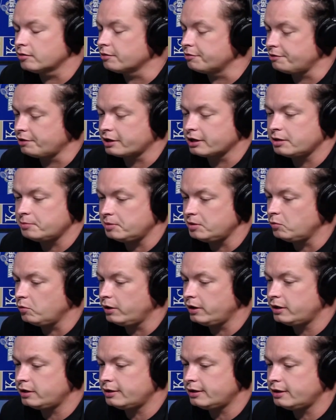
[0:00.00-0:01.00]
going to be
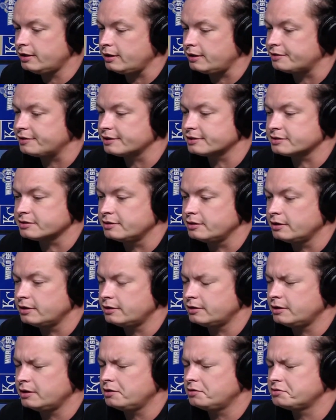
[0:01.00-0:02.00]
weighing in, I think,
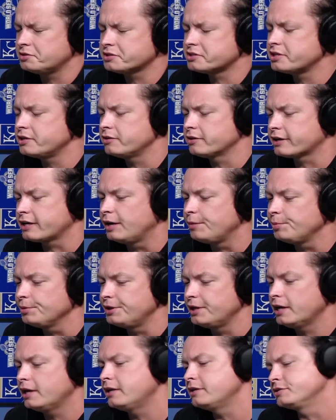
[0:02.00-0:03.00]
just here in a couple
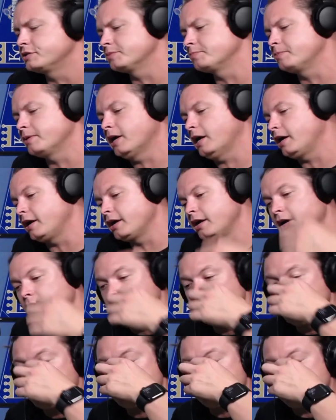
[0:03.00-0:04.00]
days. But
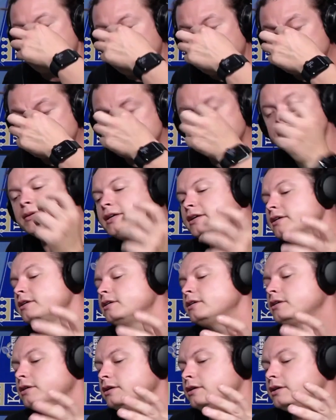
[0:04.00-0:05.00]
that, to
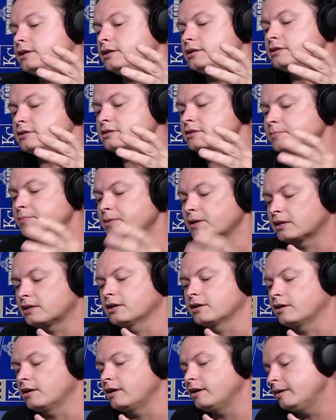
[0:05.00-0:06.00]
me, is the big
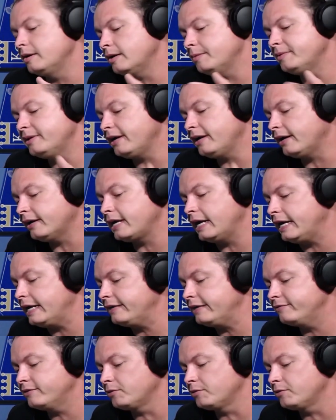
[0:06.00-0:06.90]
kicker. And, I mean, I can't even